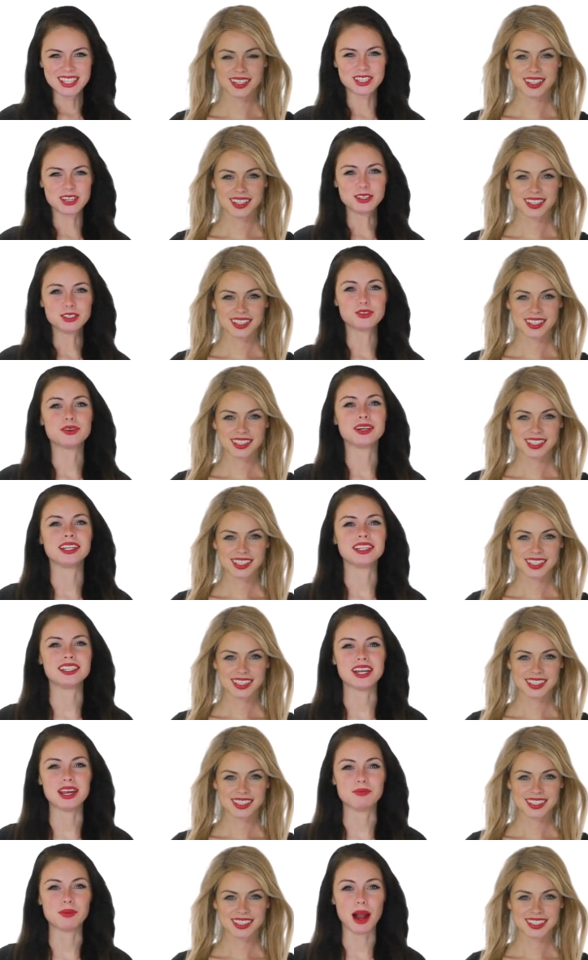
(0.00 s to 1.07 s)
Speaker 1: Search real
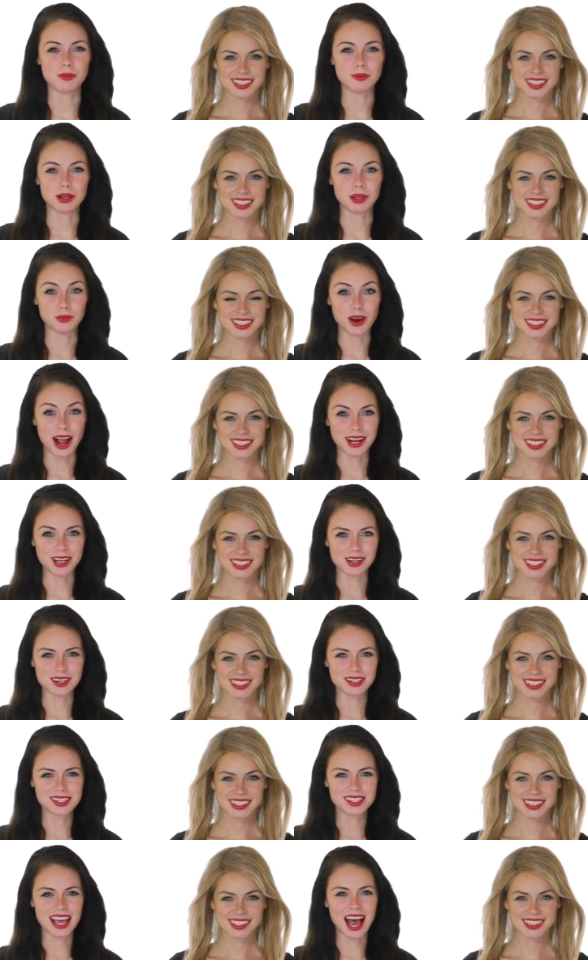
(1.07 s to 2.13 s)
estate property
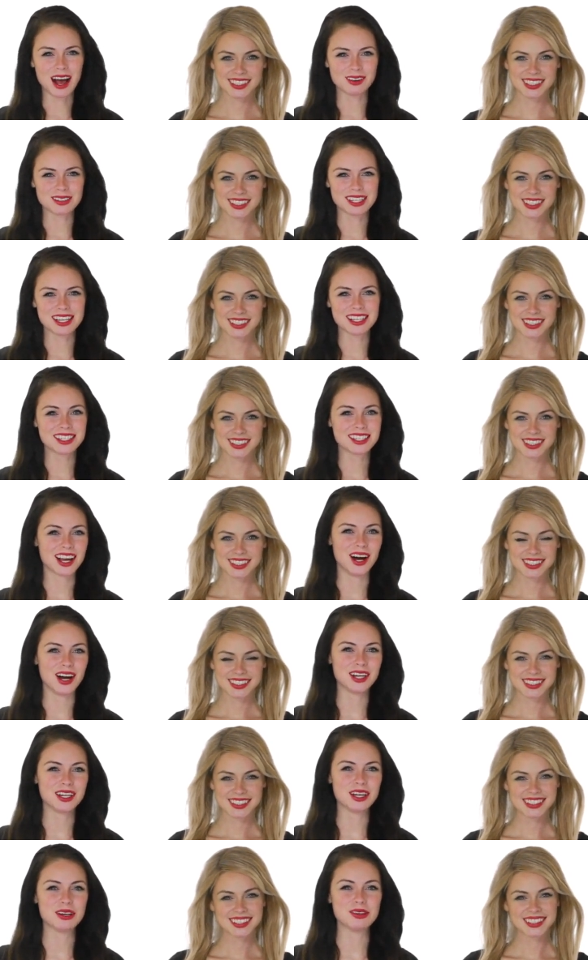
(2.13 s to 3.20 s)
records, houses,
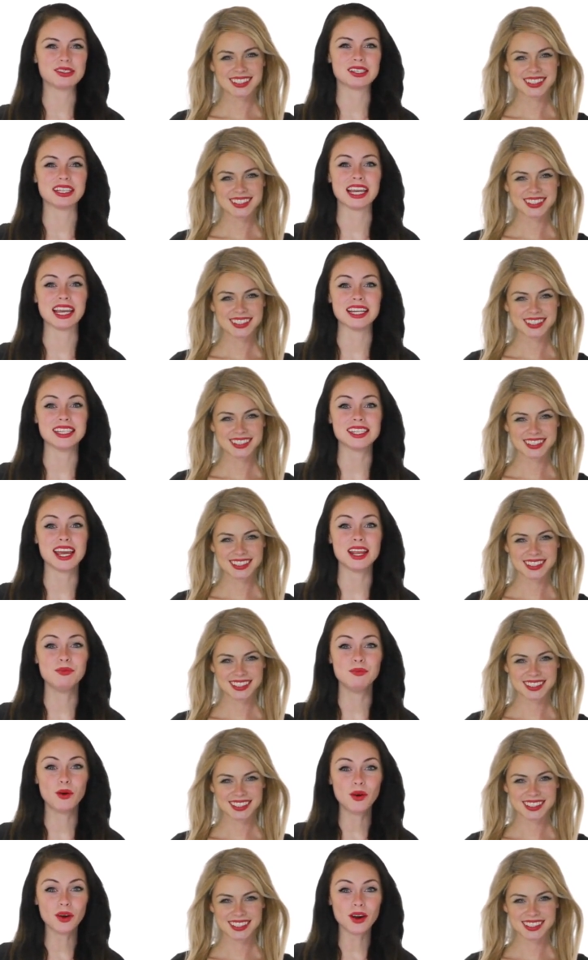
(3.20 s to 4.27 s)
condos, land,
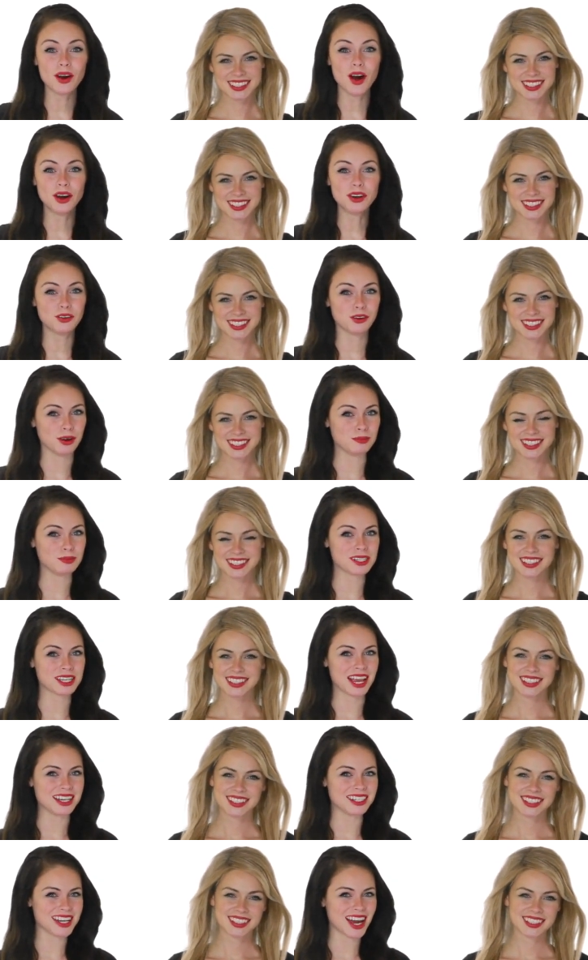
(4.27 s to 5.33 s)
and more on
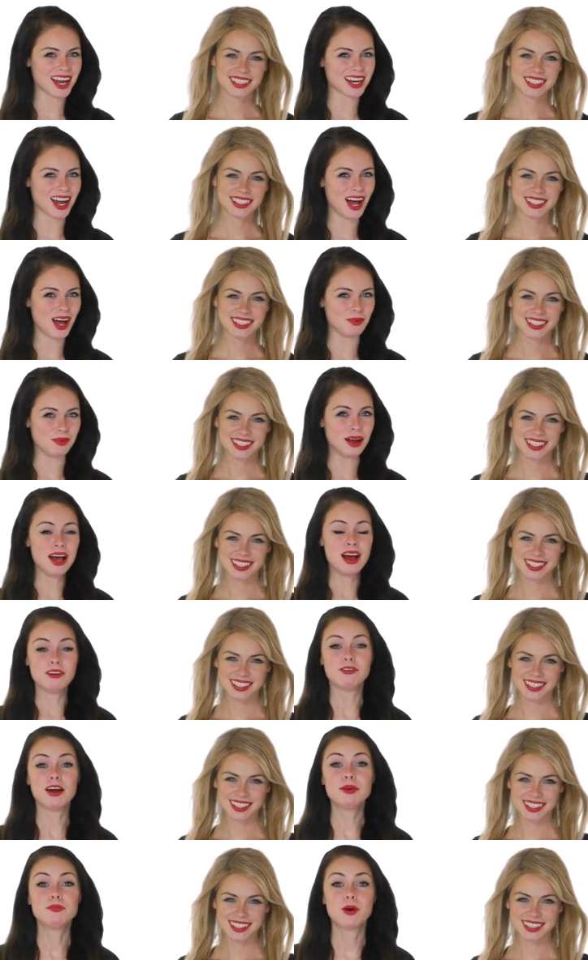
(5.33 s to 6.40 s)
cribscan.com.
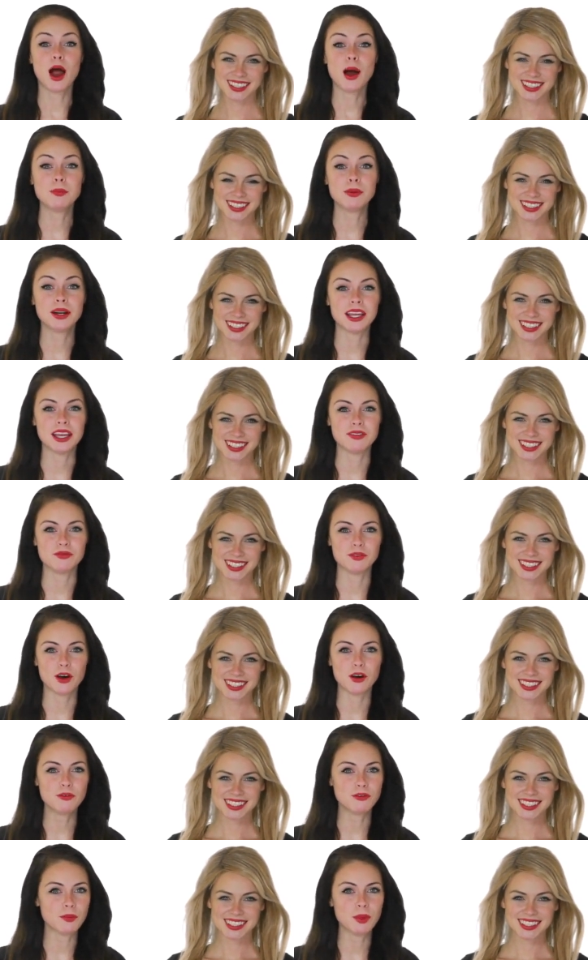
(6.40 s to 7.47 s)
Find property
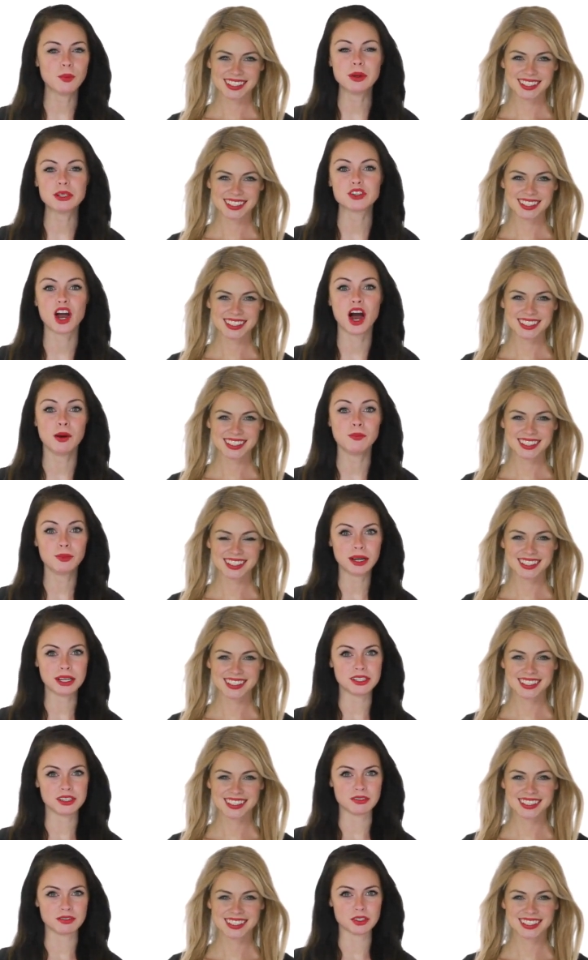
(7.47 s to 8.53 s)
info from the most
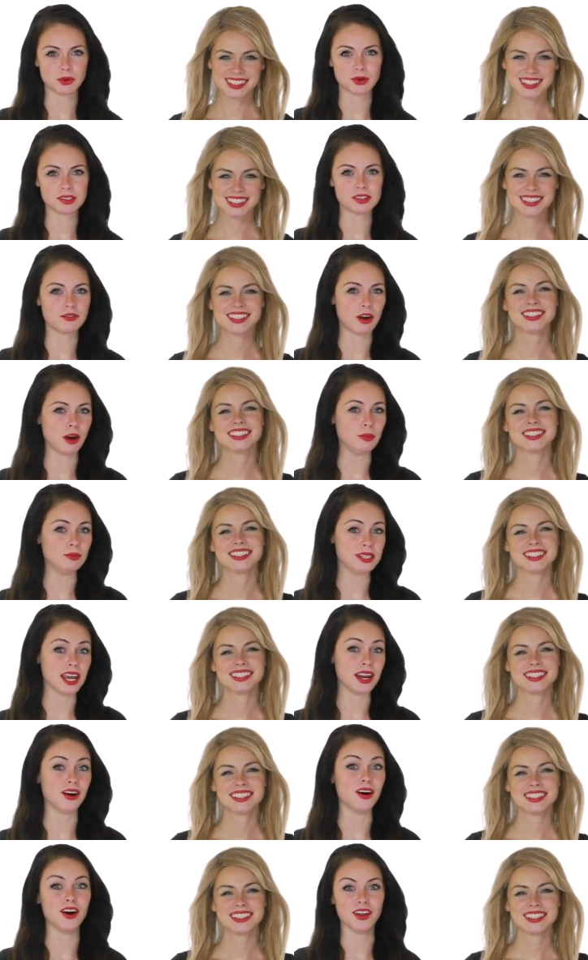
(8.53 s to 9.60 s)
comprehensive source of home
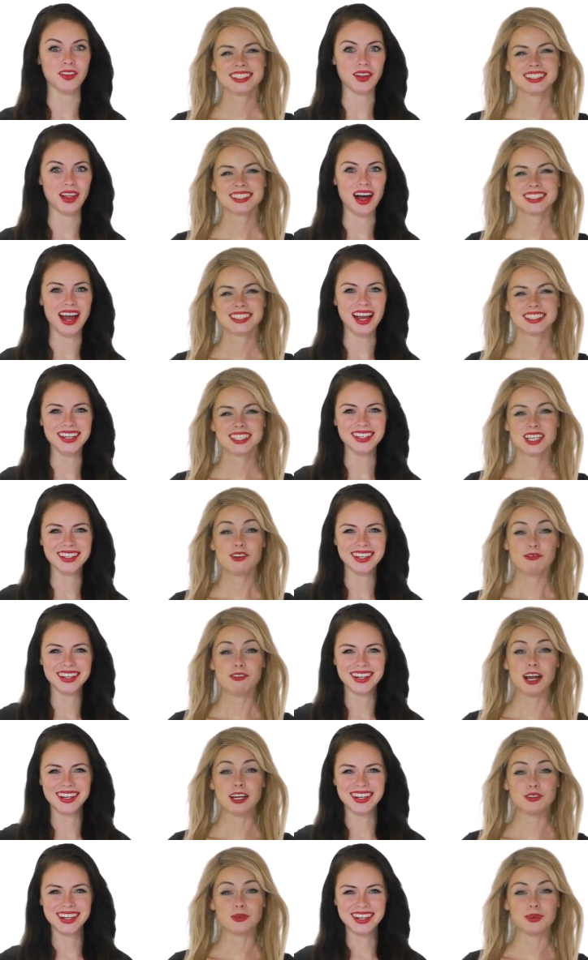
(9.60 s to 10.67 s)
data online.
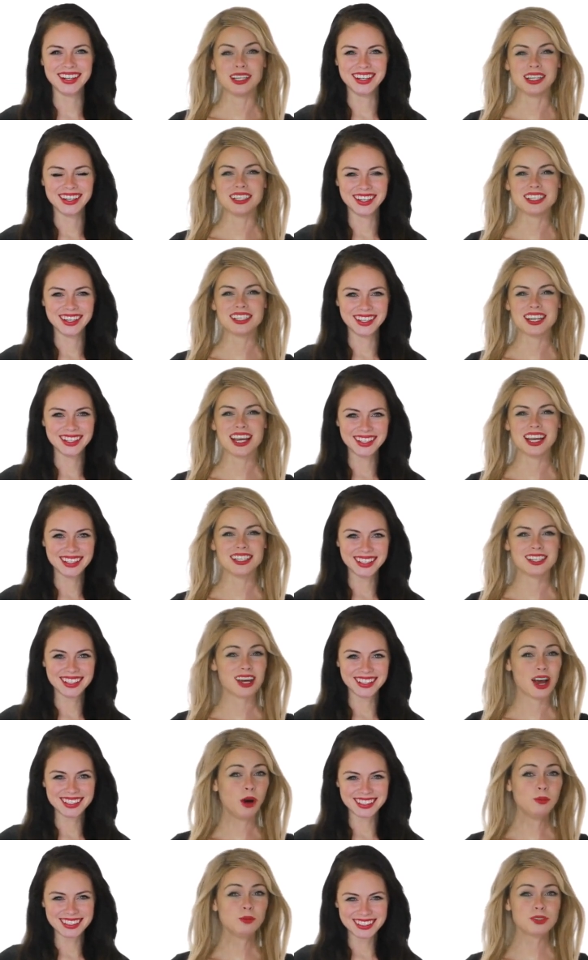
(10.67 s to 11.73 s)
Find real estate,
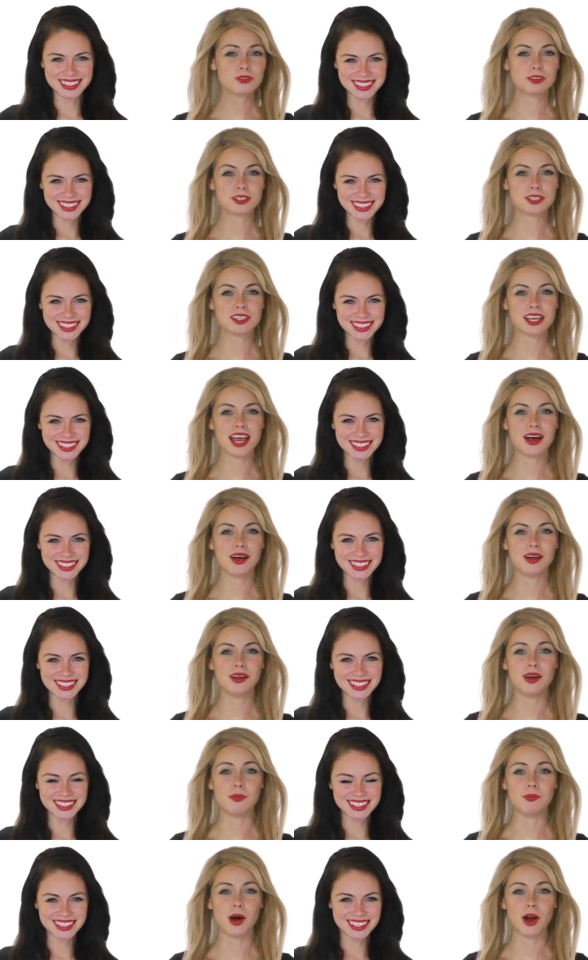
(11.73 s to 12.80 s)
homes for
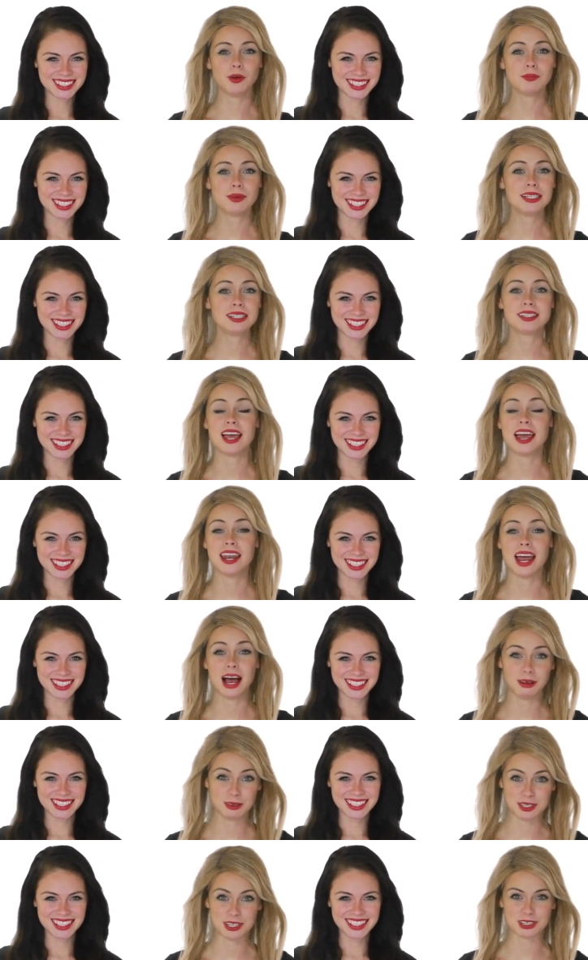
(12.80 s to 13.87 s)
sale, apartments, and
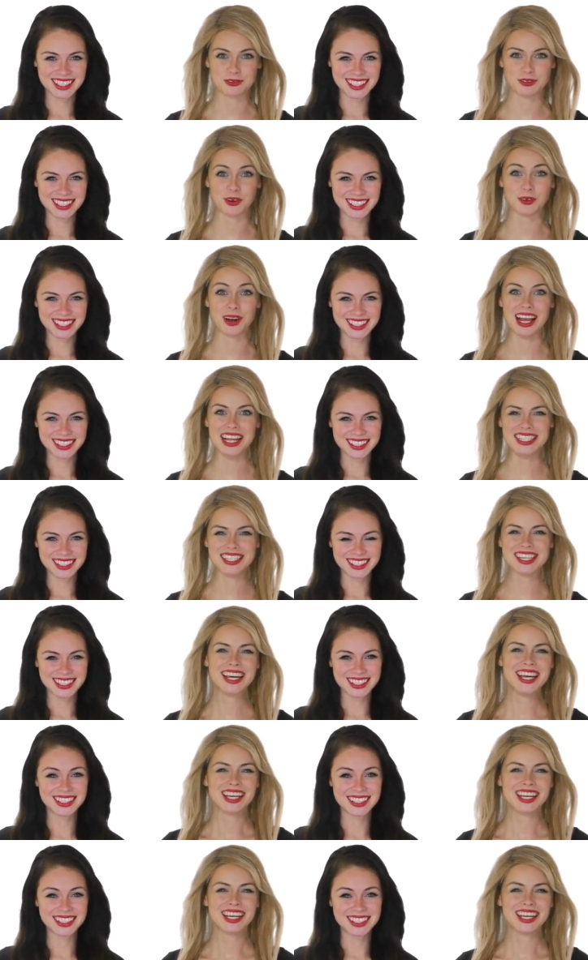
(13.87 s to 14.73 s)
houses for rent.